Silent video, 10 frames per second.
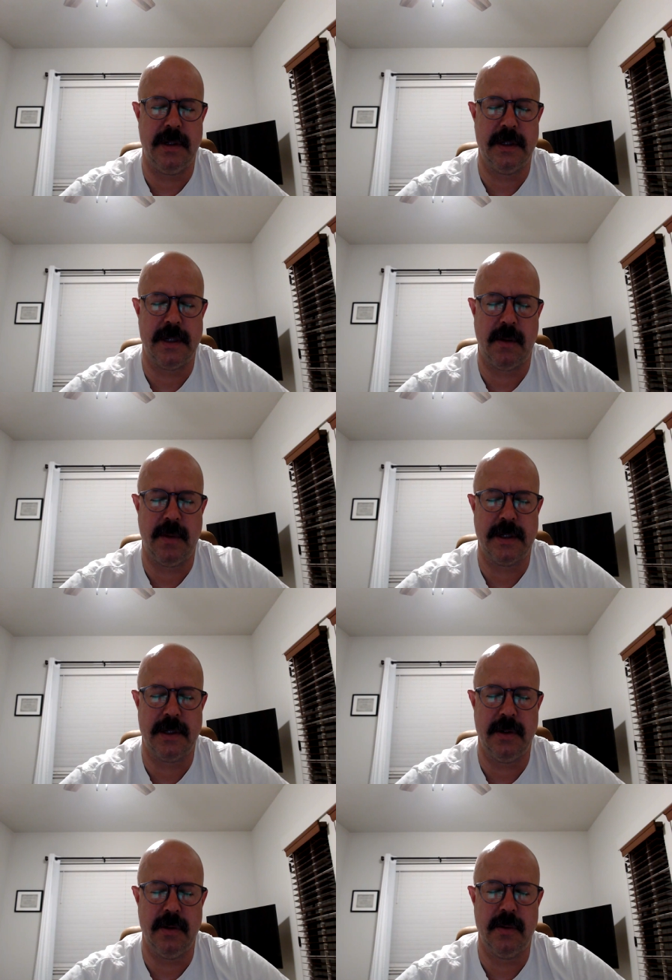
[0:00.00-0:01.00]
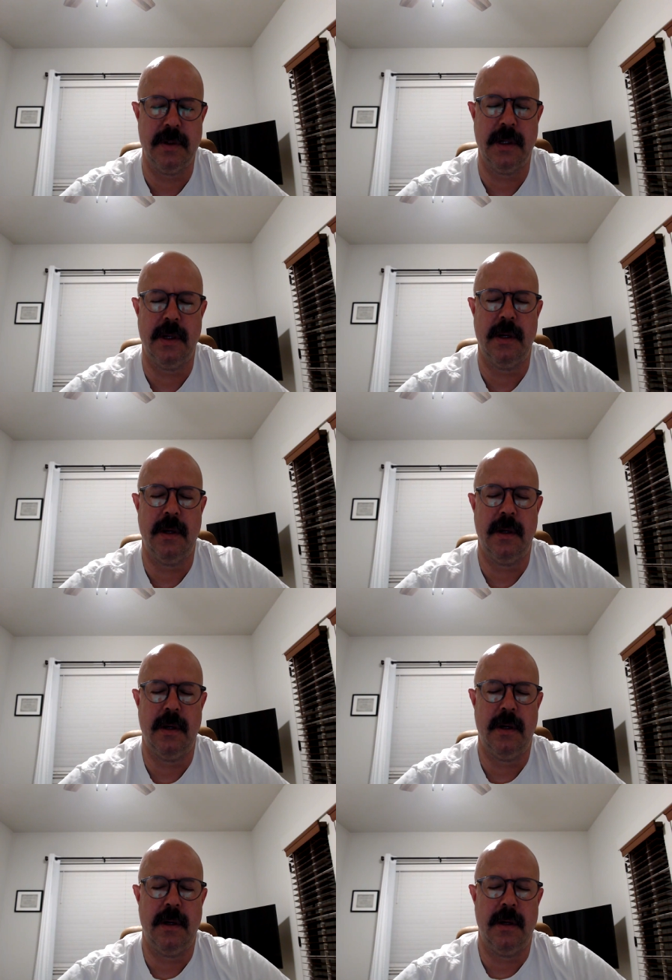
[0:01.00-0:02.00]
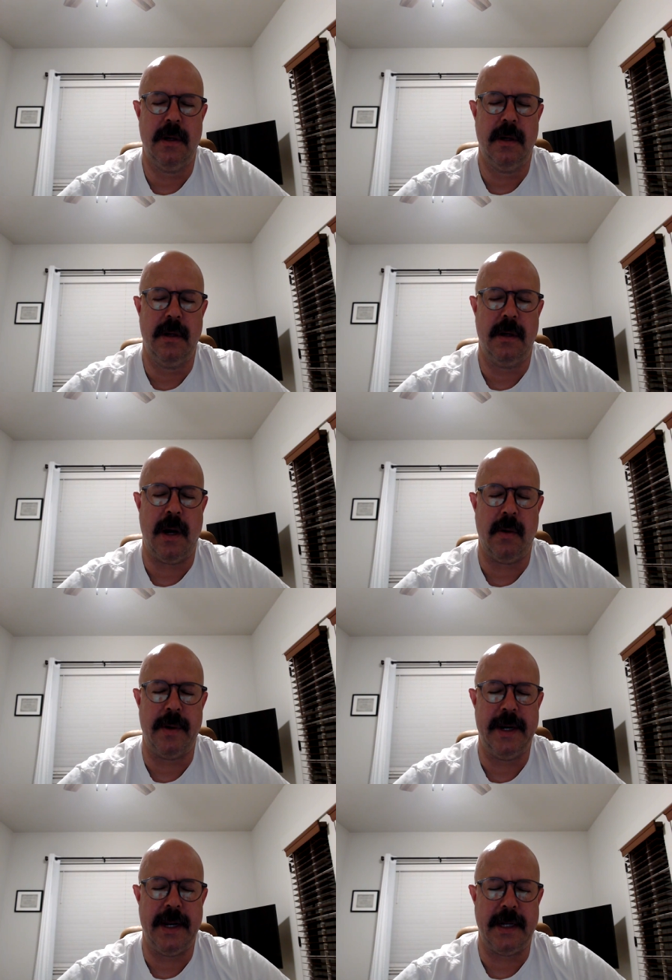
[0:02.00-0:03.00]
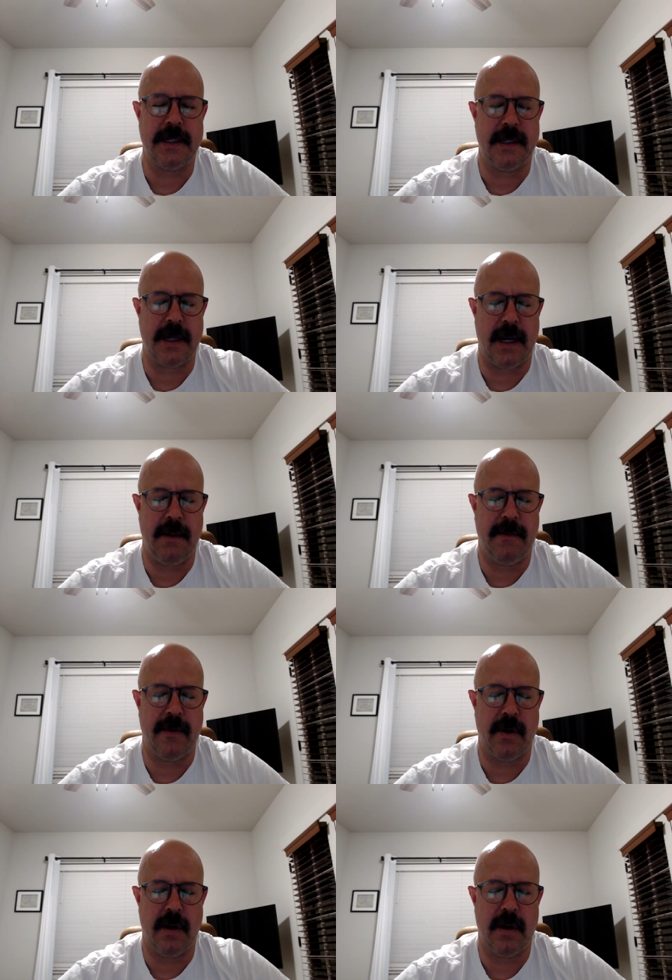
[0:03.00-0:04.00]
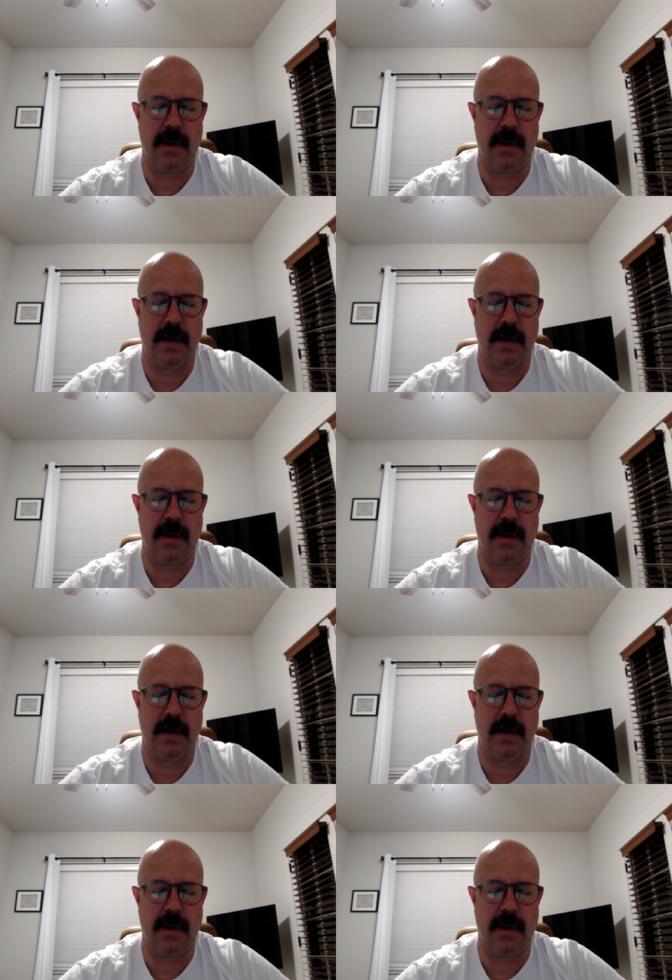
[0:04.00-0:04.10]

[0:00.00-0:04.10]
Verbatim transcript: just help us to not read it as a time for